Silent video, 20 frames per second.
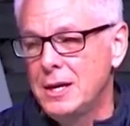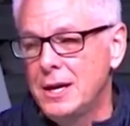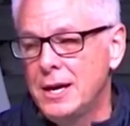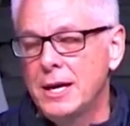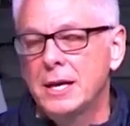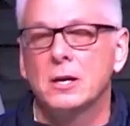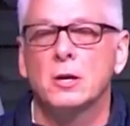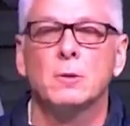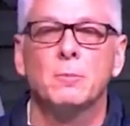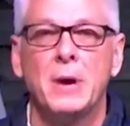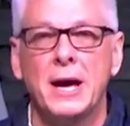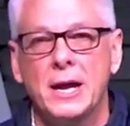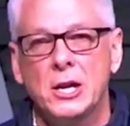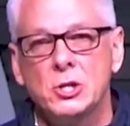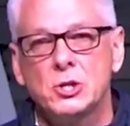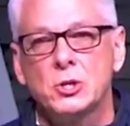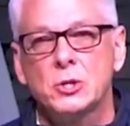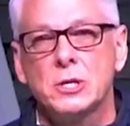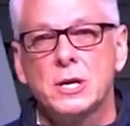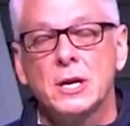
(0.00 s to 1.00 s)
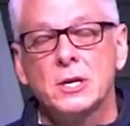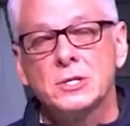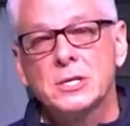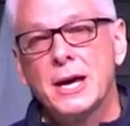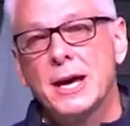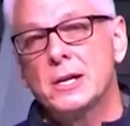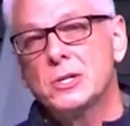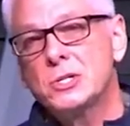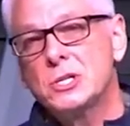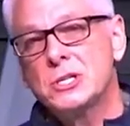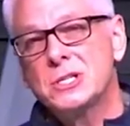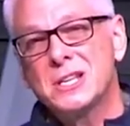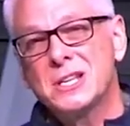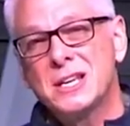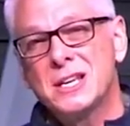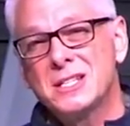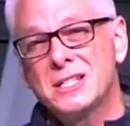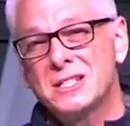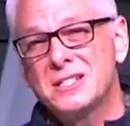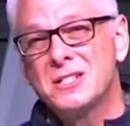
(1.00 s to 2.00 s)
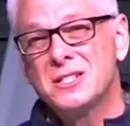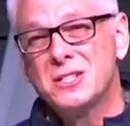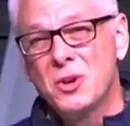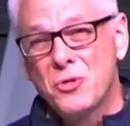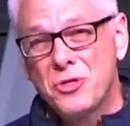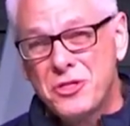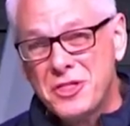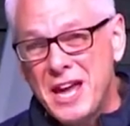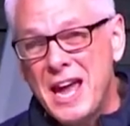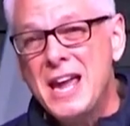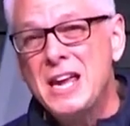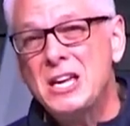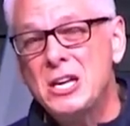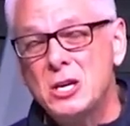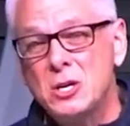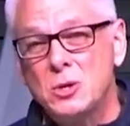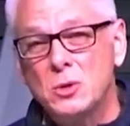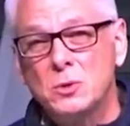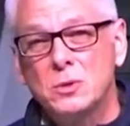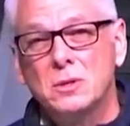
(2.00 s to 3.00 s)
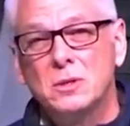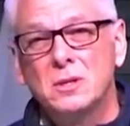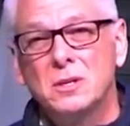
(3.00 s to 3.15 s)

And her manager yells out and she says, no, thank you.